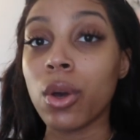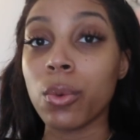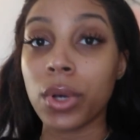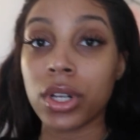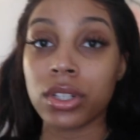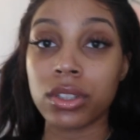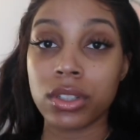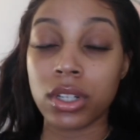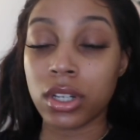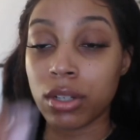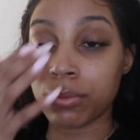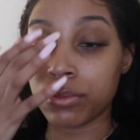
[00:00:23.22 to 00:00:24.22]
well
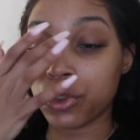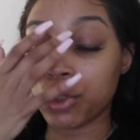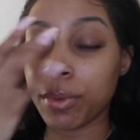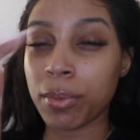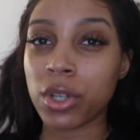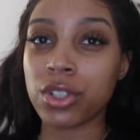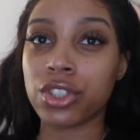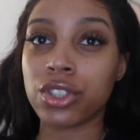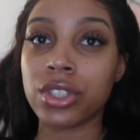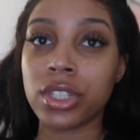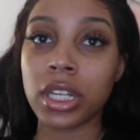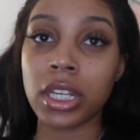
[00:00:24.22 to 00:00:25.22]
um, jimmy bought a
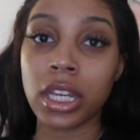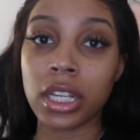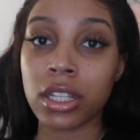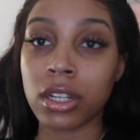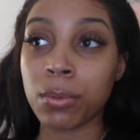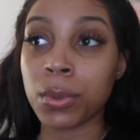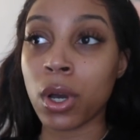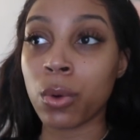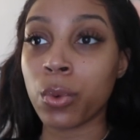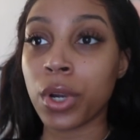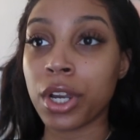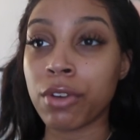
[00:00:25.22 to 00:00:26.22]
shirt that he ended up
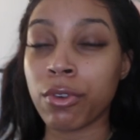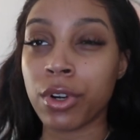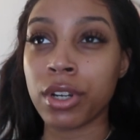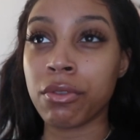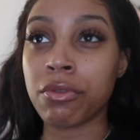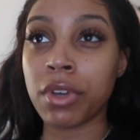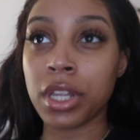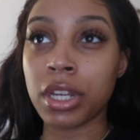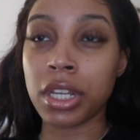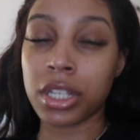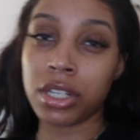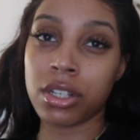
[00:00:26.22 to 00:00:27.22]
not wearing for an event
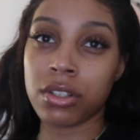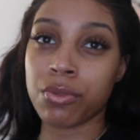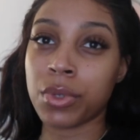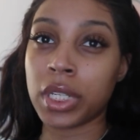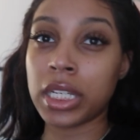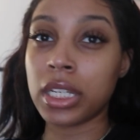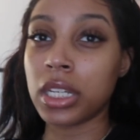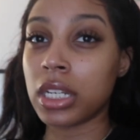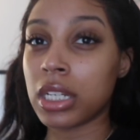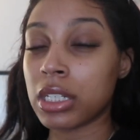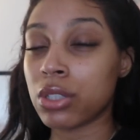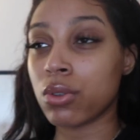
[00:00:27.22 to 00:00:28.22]
and he doesn't really need
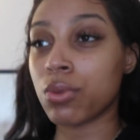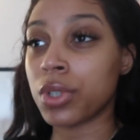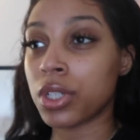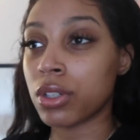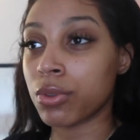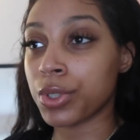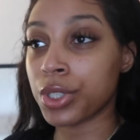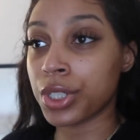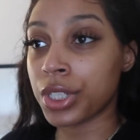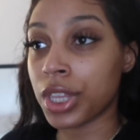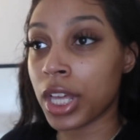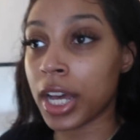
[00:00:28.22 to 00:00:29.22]
it so we're gonna
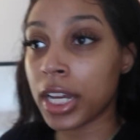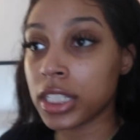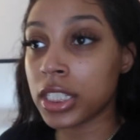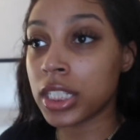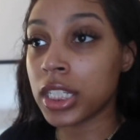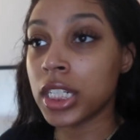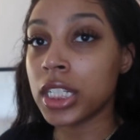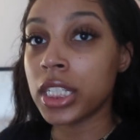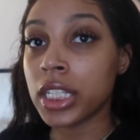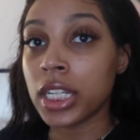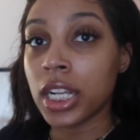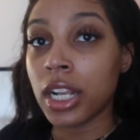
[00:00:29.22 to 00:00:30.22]
return that
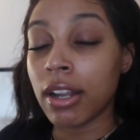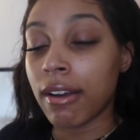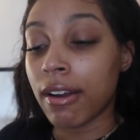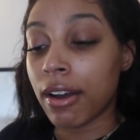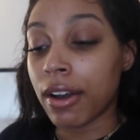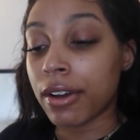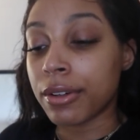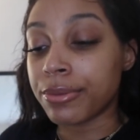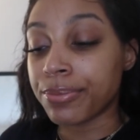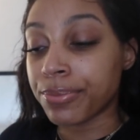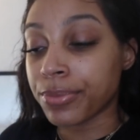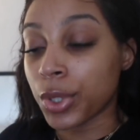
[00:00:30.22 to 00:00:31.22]

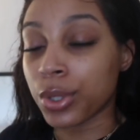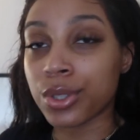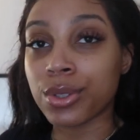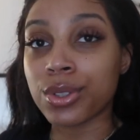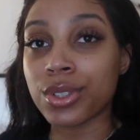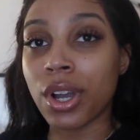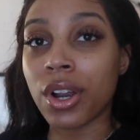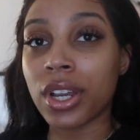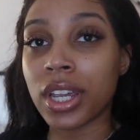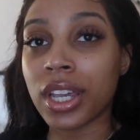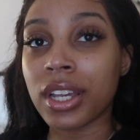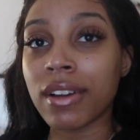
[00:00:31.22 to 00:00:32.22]
um also
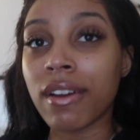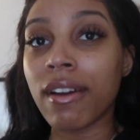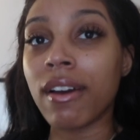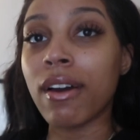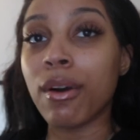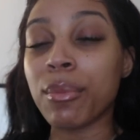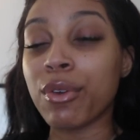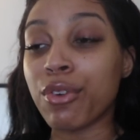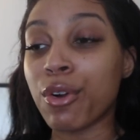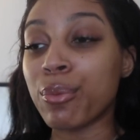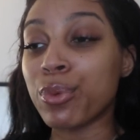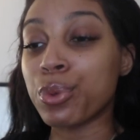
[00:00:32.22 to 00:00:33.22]
sorry um if
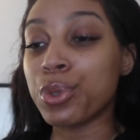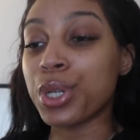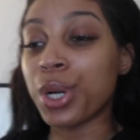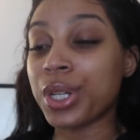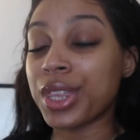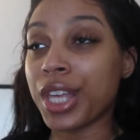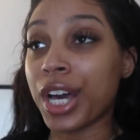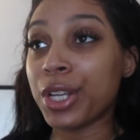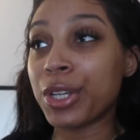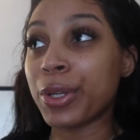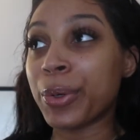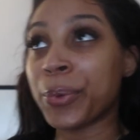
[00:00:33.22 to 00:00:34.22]
our moods aren't
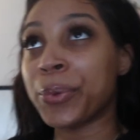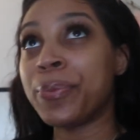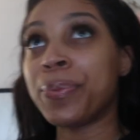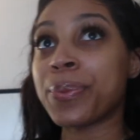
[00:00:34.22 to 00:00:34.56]
that you know